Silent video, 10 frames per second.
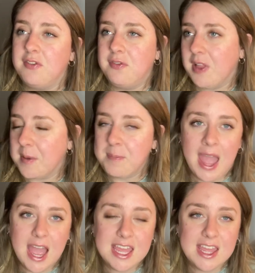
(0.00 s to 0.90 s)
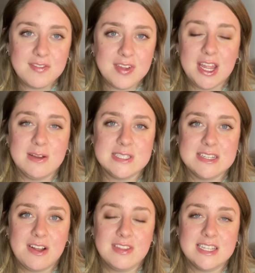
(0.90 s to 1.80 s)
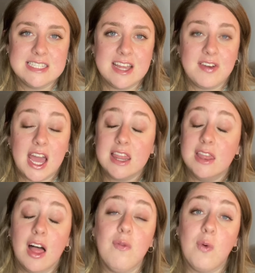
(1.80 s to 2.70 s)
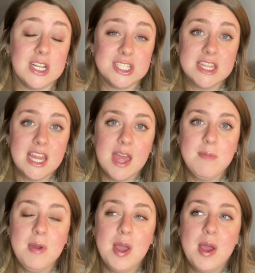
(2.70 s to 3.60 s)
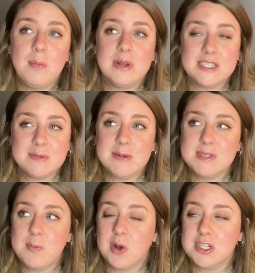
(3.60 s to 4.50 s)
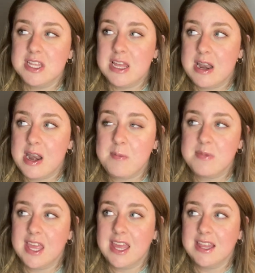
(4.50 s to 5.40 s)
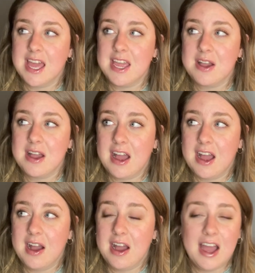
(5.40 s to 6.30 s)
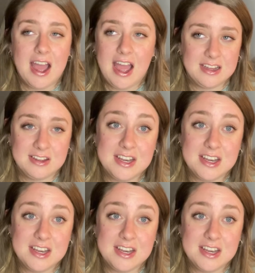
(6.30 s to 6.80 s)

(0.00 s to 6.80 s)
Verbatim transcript: like packing videos and all this stuff. I love watching them, but sometimes I'm watching them and I'm thinking like, I could